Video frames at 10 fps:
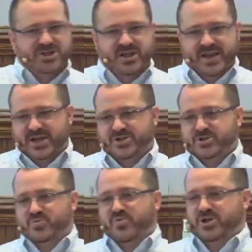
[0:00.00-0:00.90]
National
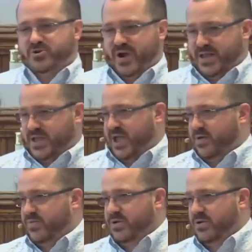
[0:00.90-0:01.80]
Spring Training Camp,
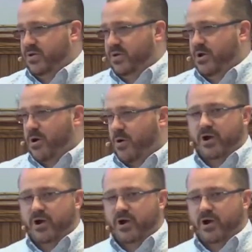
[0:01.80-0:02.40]
or I know